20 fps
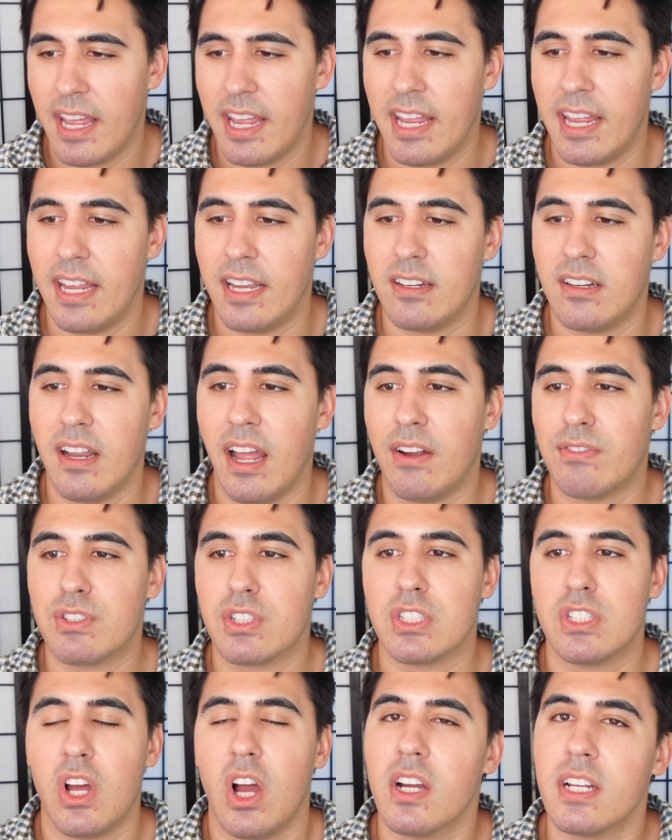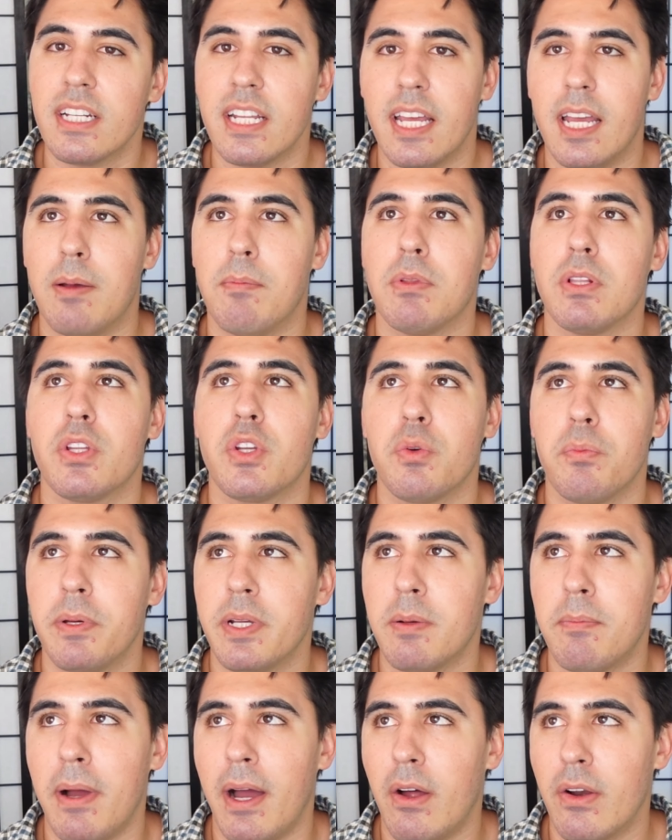And after talking to him a little
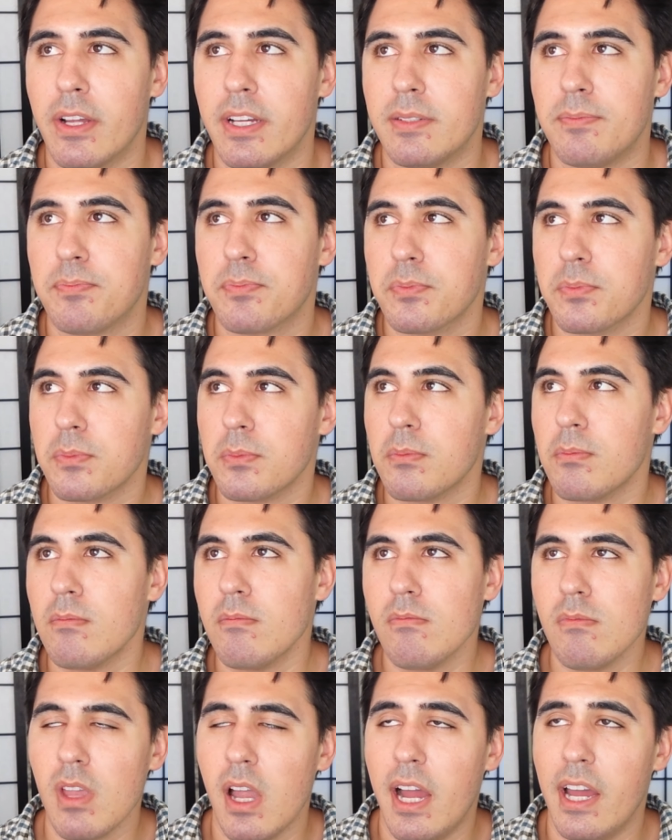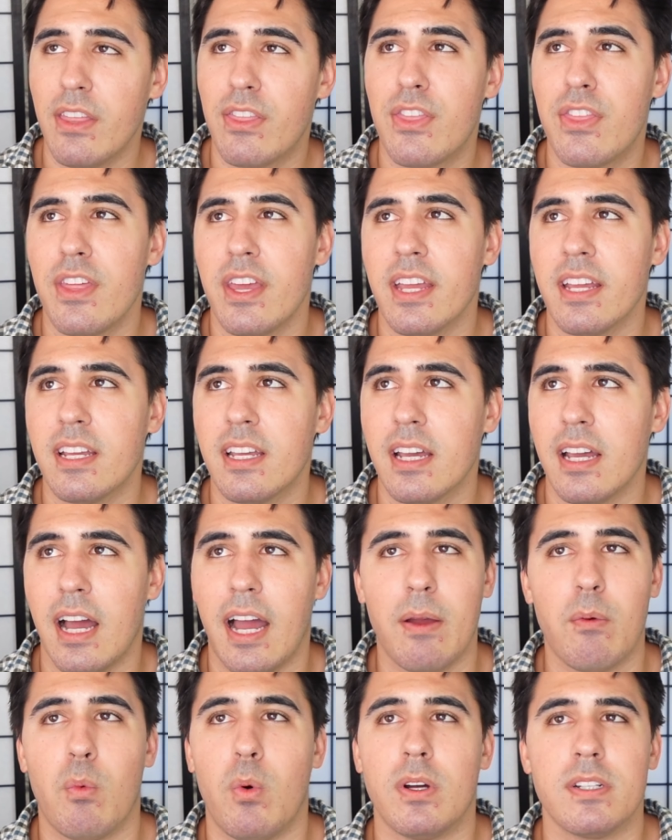bit about it, I think
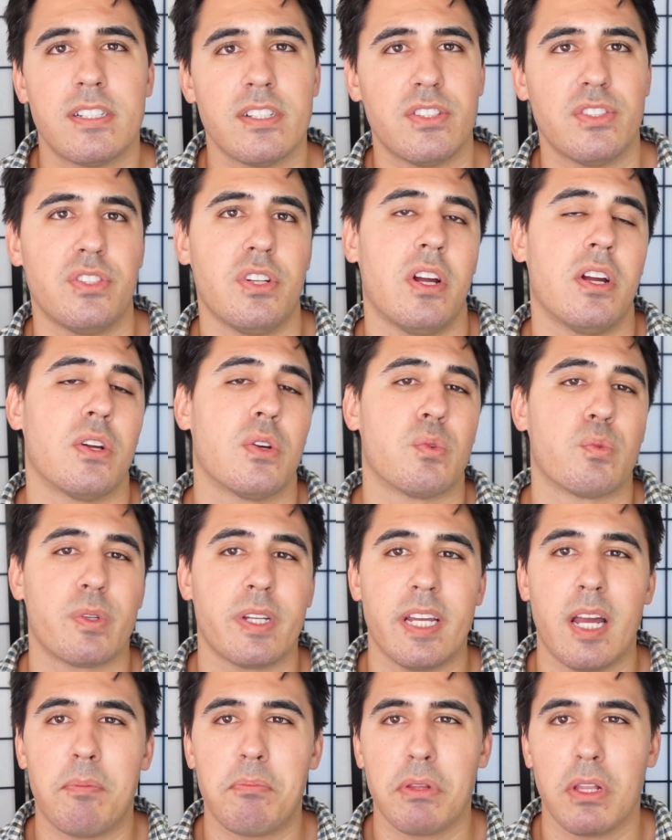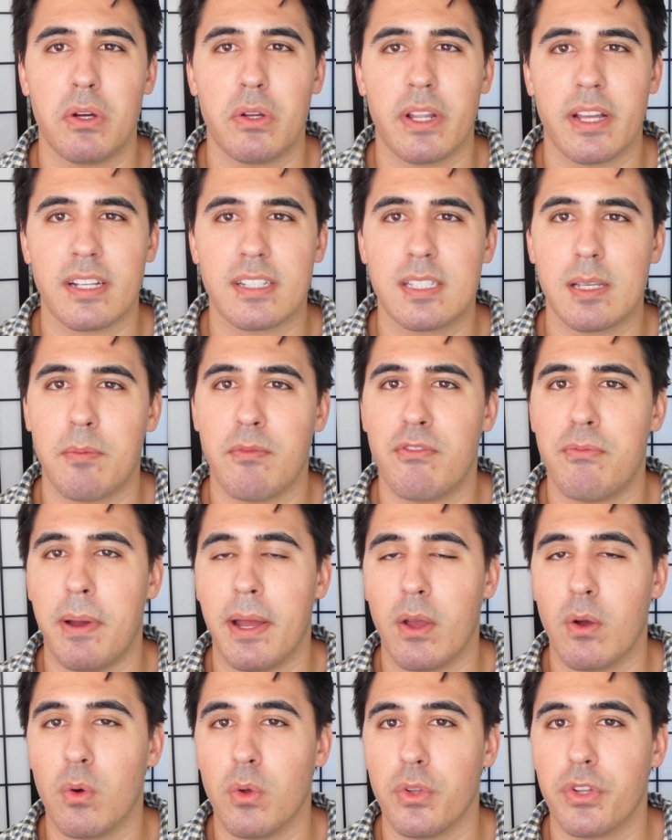I want to start re-uploading some of
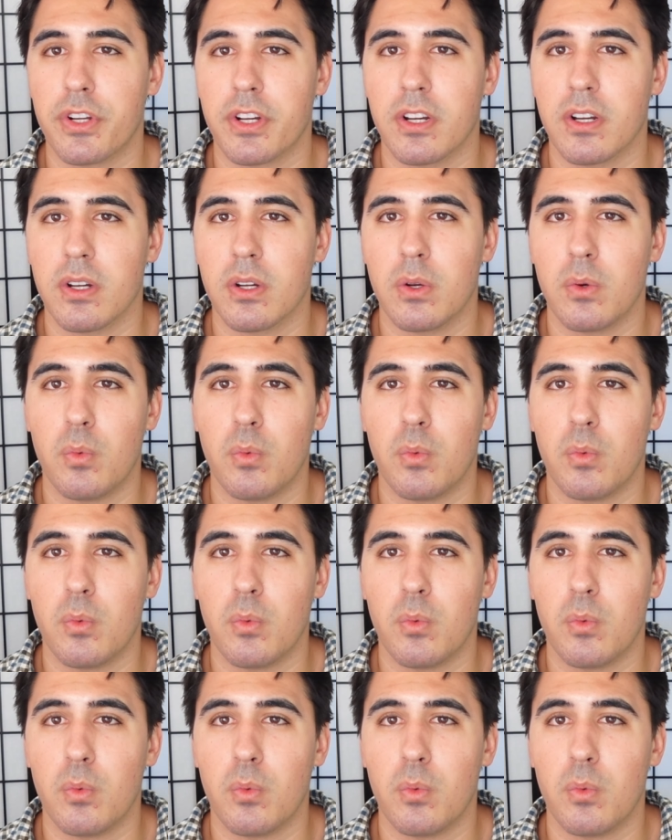my older